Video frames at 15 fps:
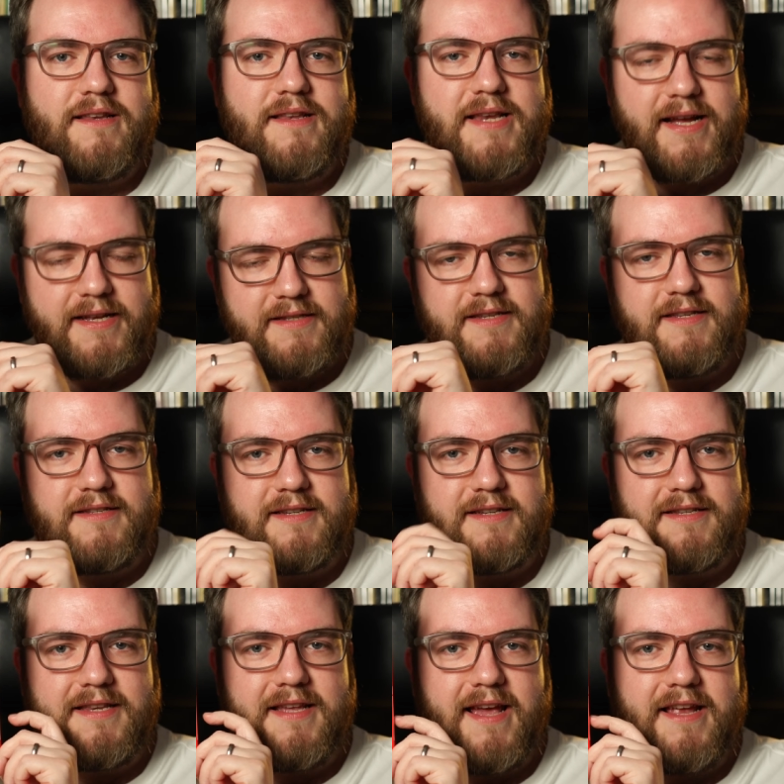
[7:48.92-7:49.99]

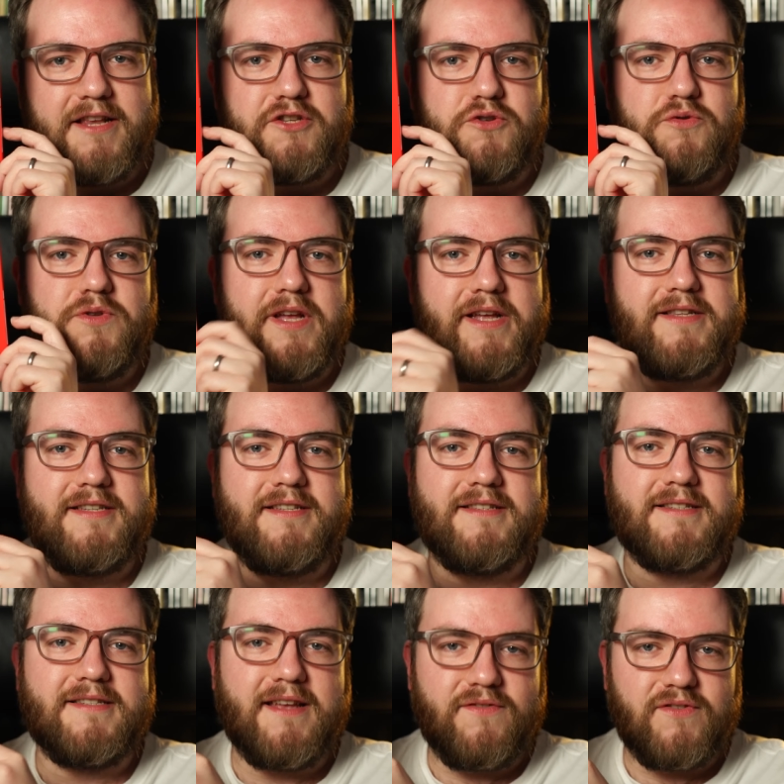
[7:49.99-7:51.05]
1968 to
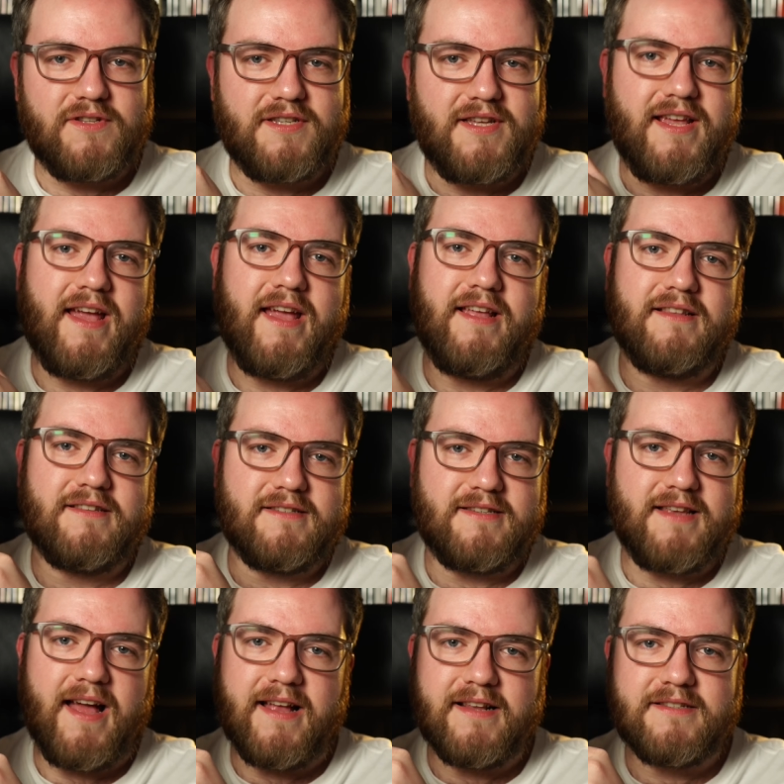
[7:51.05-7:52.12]
1978
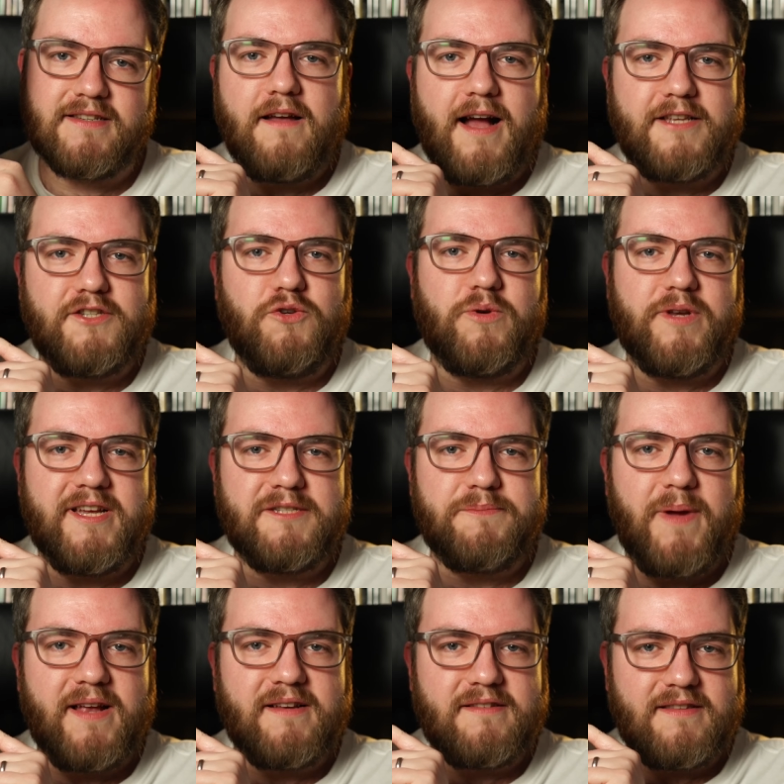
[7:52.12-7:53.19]
set. As you would
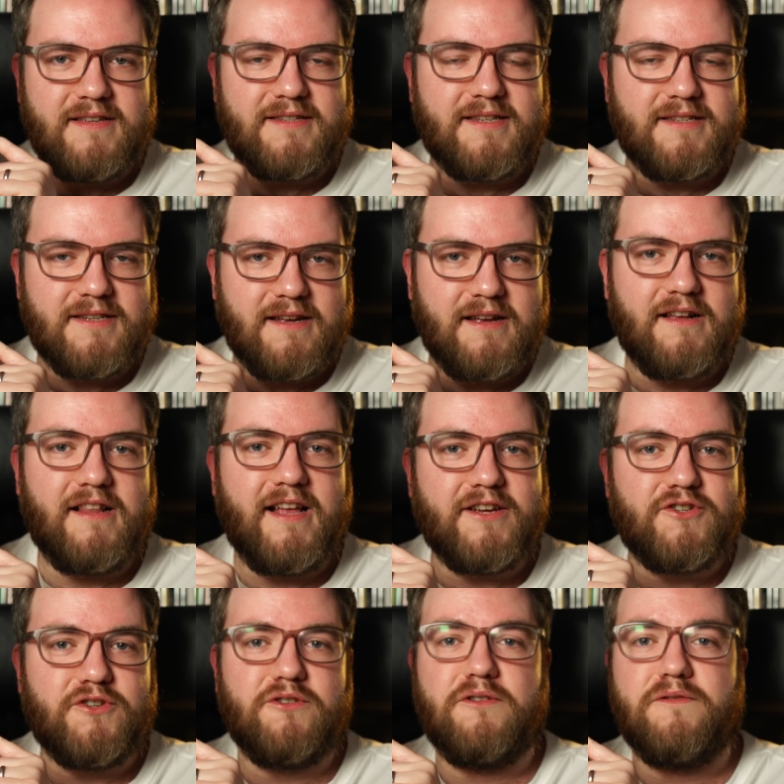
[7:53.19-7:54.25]
expect, this is a
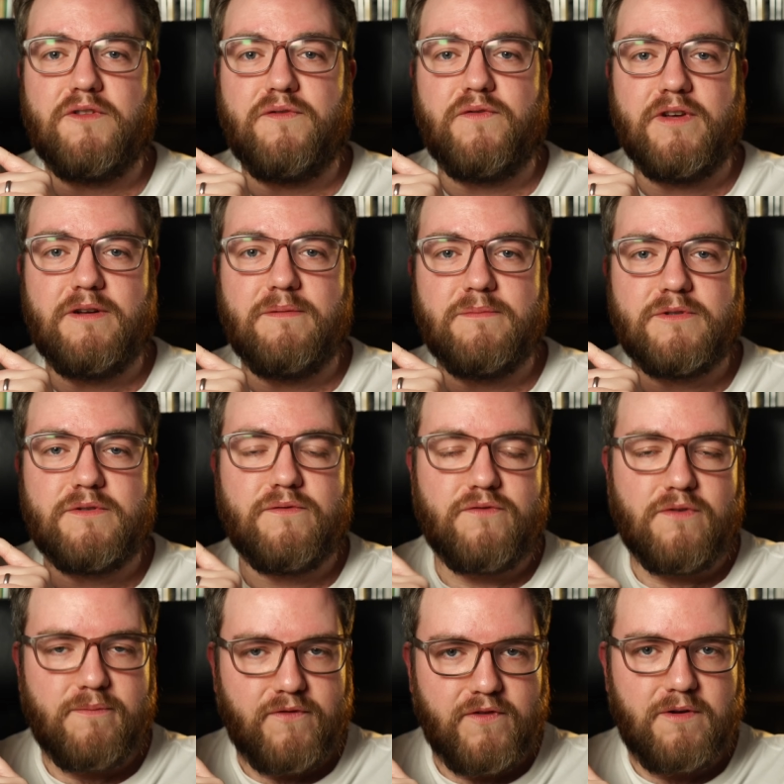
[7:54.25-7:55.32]
collection of the films
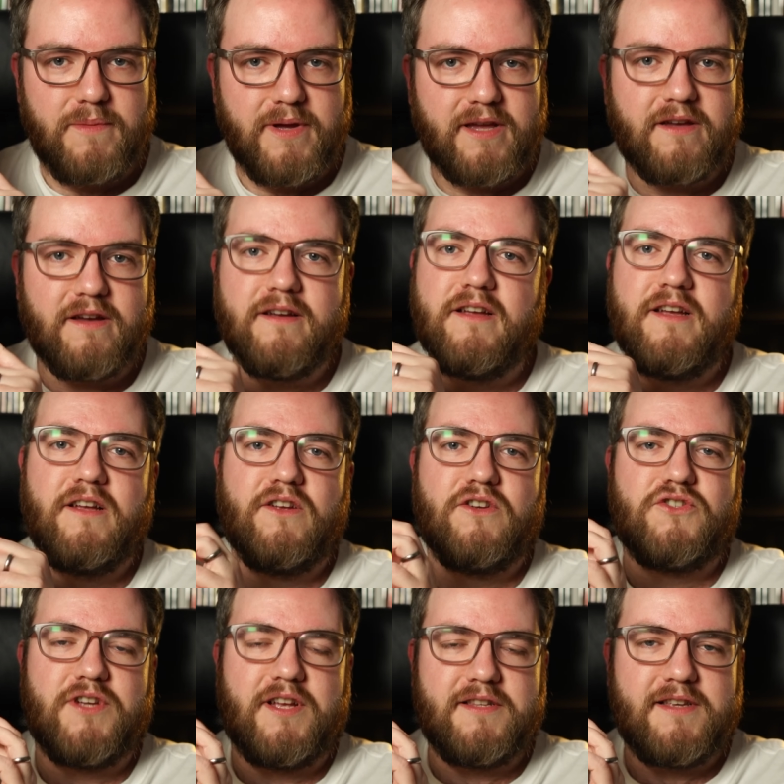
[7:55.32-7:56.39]
from filmmaker
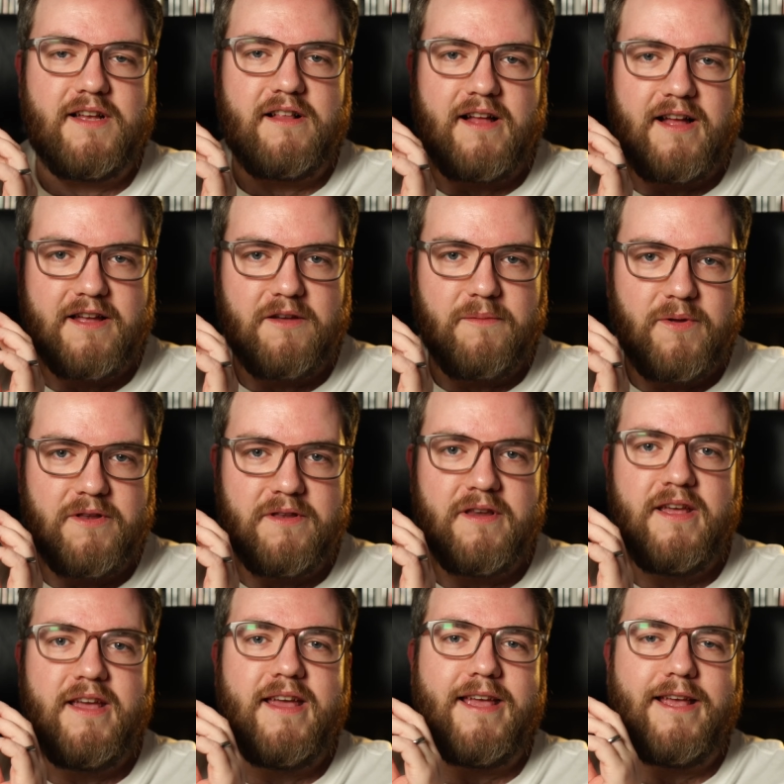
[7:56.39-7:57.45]
Chantal Akerman,
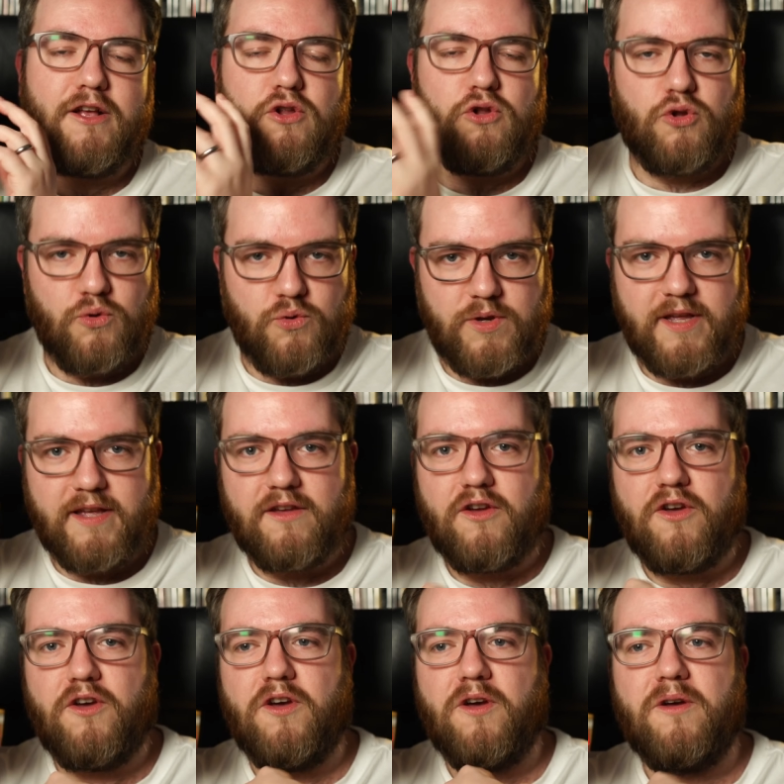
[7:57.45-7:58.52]
including
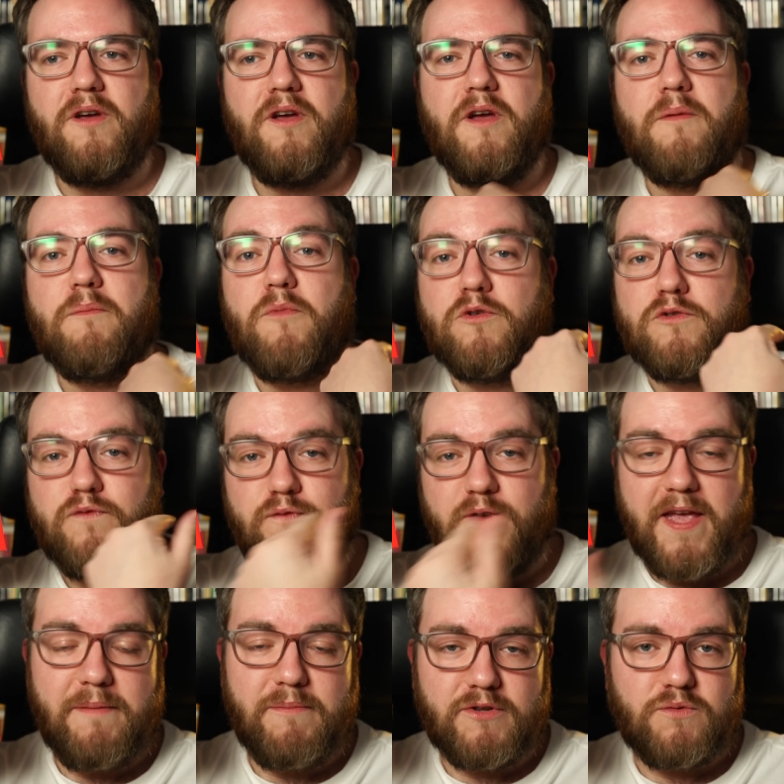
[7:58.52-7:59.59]
her most
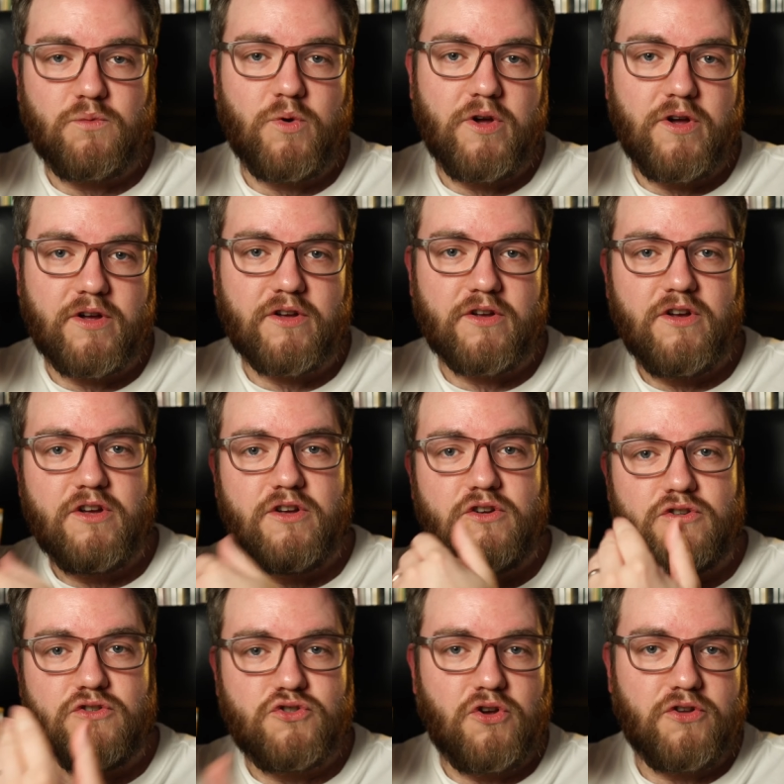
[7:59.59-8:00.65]
famous work,
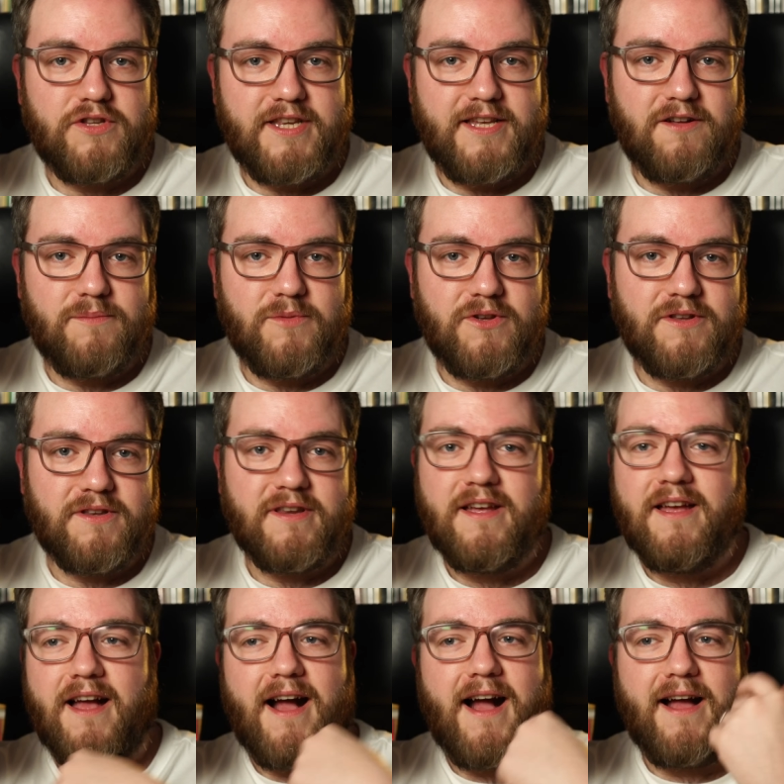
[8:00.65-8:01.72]
Jeanne Dielman.
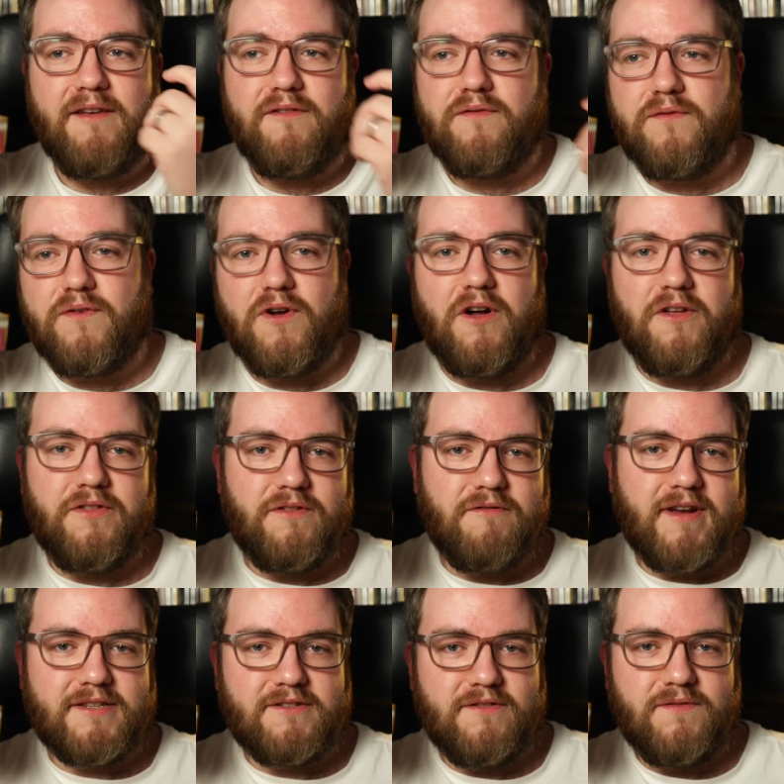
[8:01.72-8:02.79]
I've forgotten the
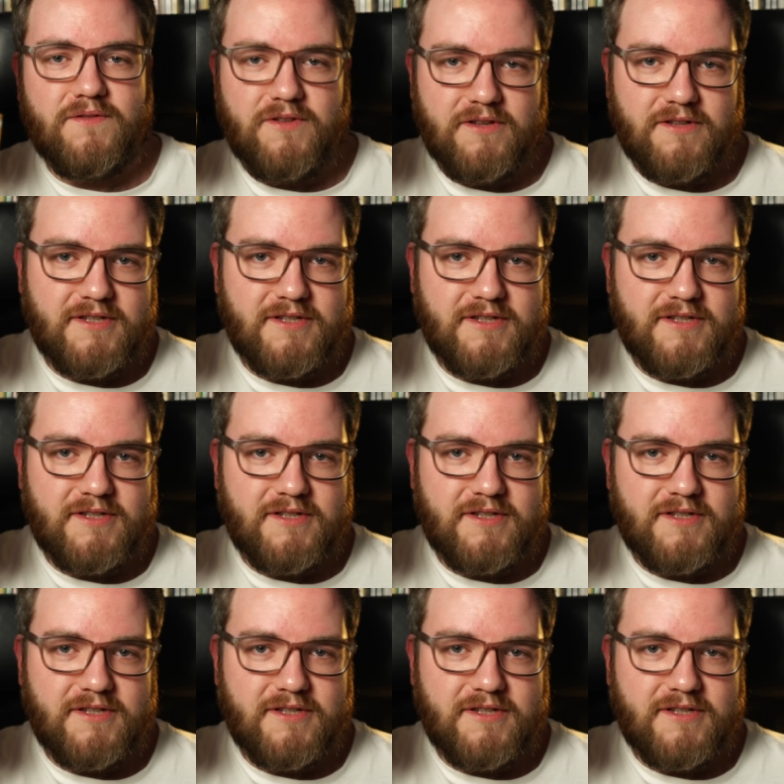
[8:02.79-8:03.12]
rest of the